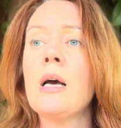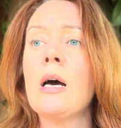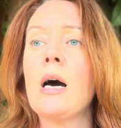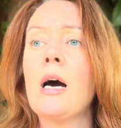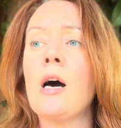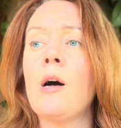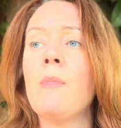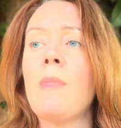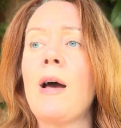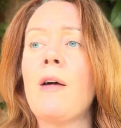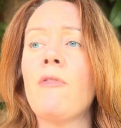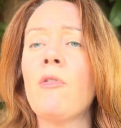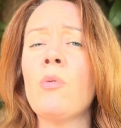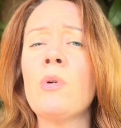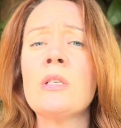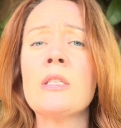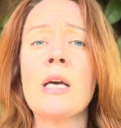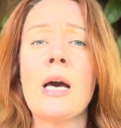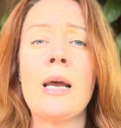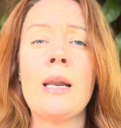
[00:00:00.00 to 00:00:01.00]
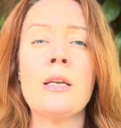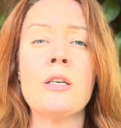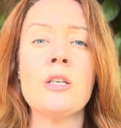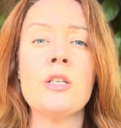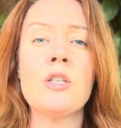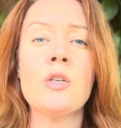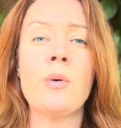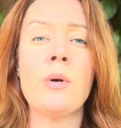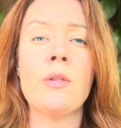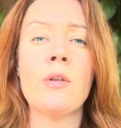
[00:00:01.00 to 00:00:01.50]
Everyone's kind of
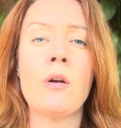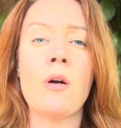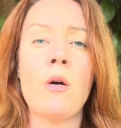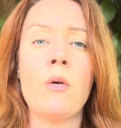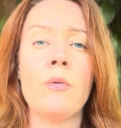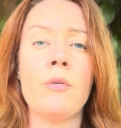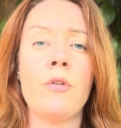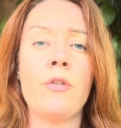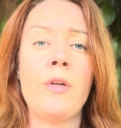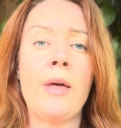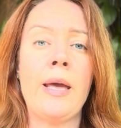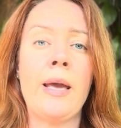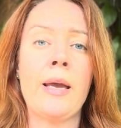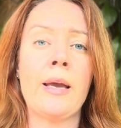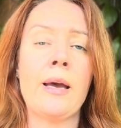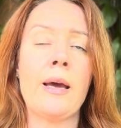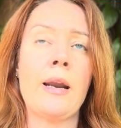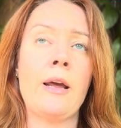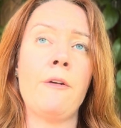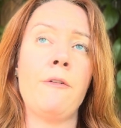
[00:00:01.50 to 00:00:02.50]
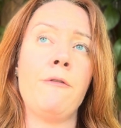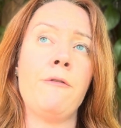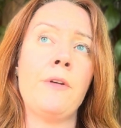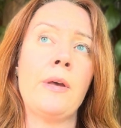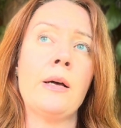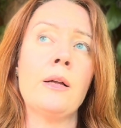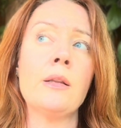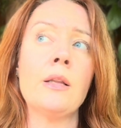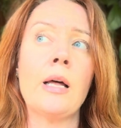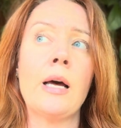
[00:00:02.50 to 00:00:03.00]
just doing their own thing, and I
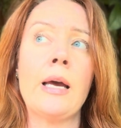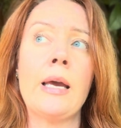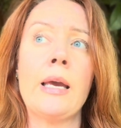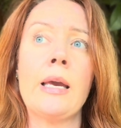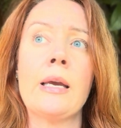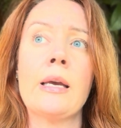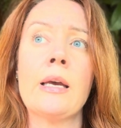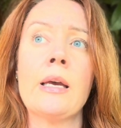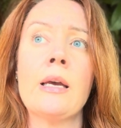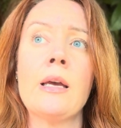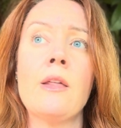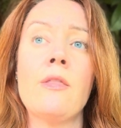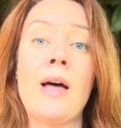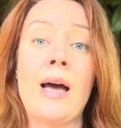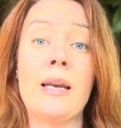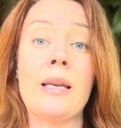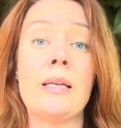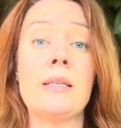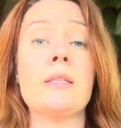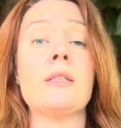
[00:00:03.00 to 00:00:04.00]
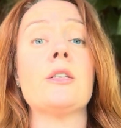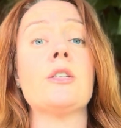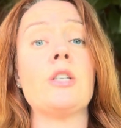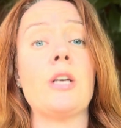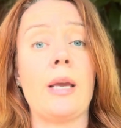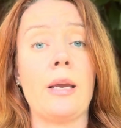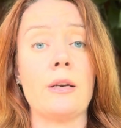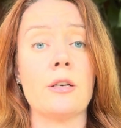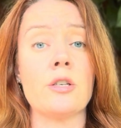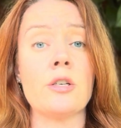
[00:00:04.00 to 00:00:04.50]
feel like that needs to
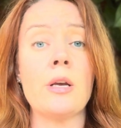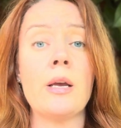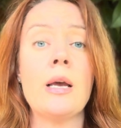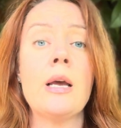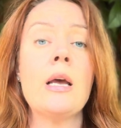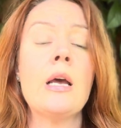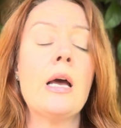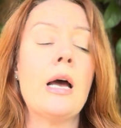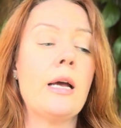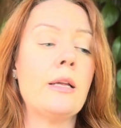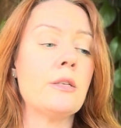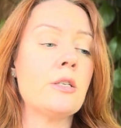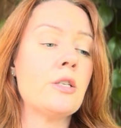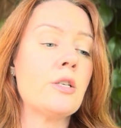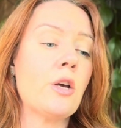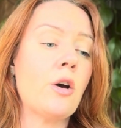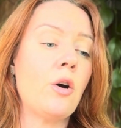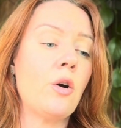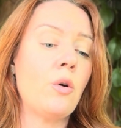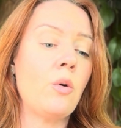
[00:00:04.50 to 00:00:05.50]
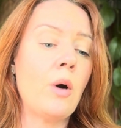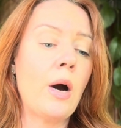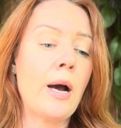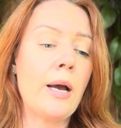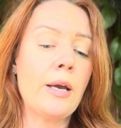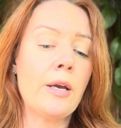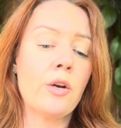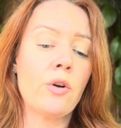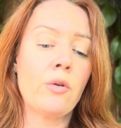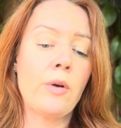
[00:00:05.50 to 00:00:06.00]
change. And so
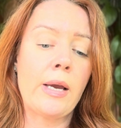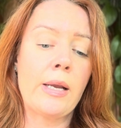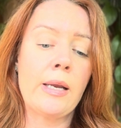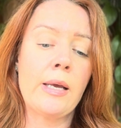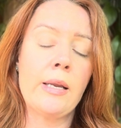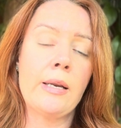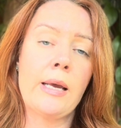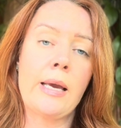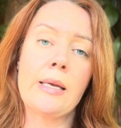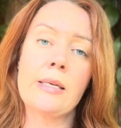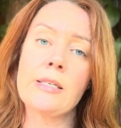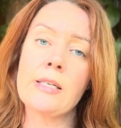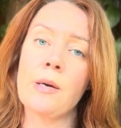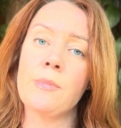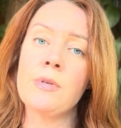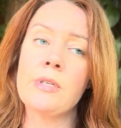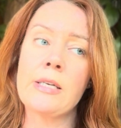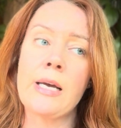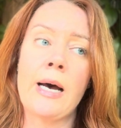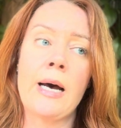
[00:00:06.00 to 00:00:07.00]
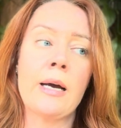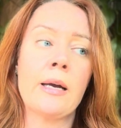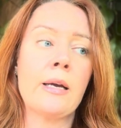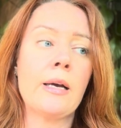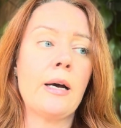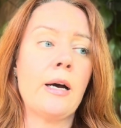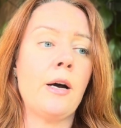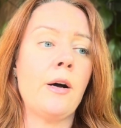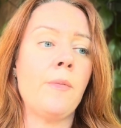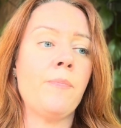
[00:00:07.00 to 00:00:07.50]
I created a
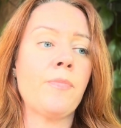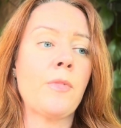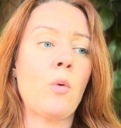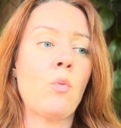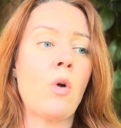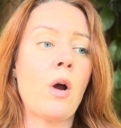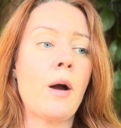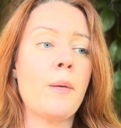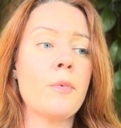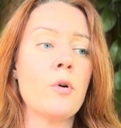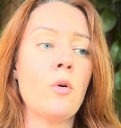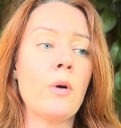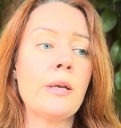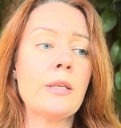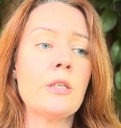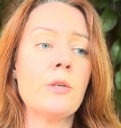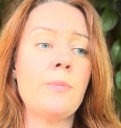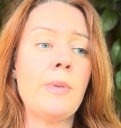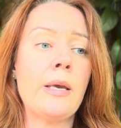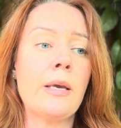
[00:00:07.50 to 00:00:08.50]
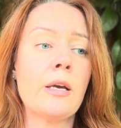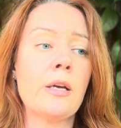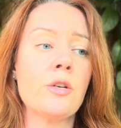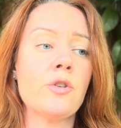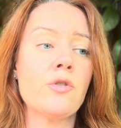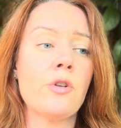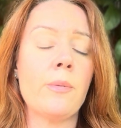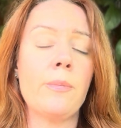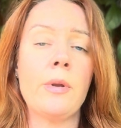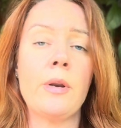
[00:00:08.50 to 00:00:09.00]
Substack where I'm going to be
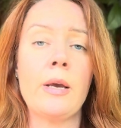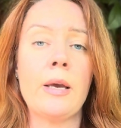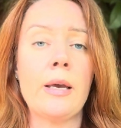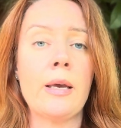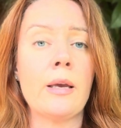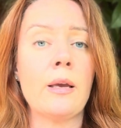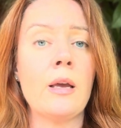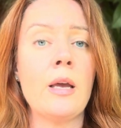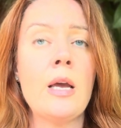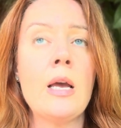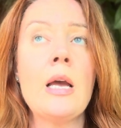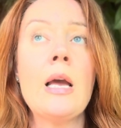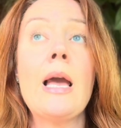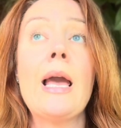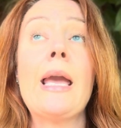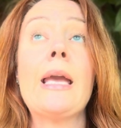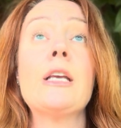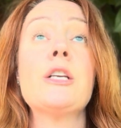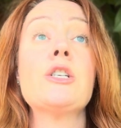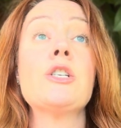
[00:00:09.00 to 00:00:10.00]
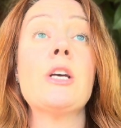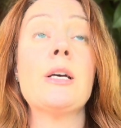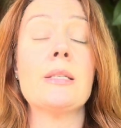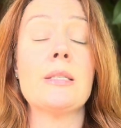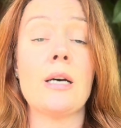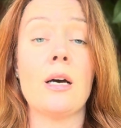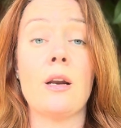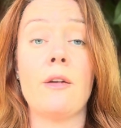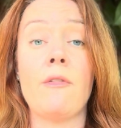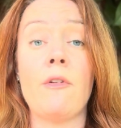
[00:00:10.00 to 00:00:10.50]
contributing a shit
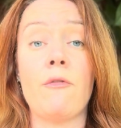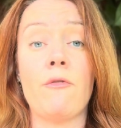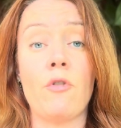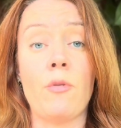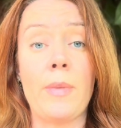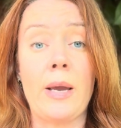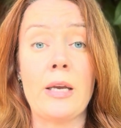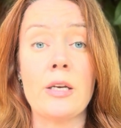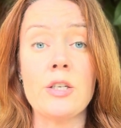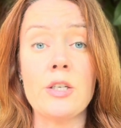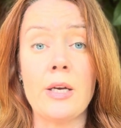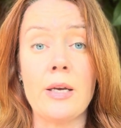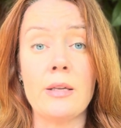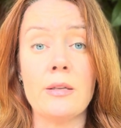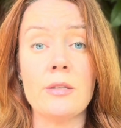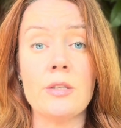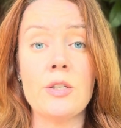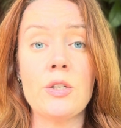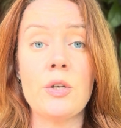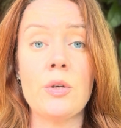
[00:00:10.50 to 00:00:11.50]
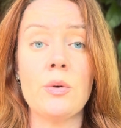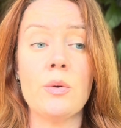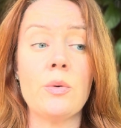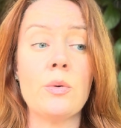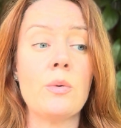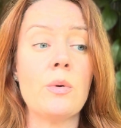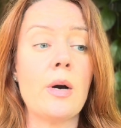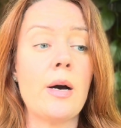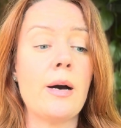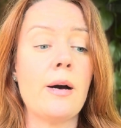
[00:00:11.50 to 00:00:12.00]
ton of information to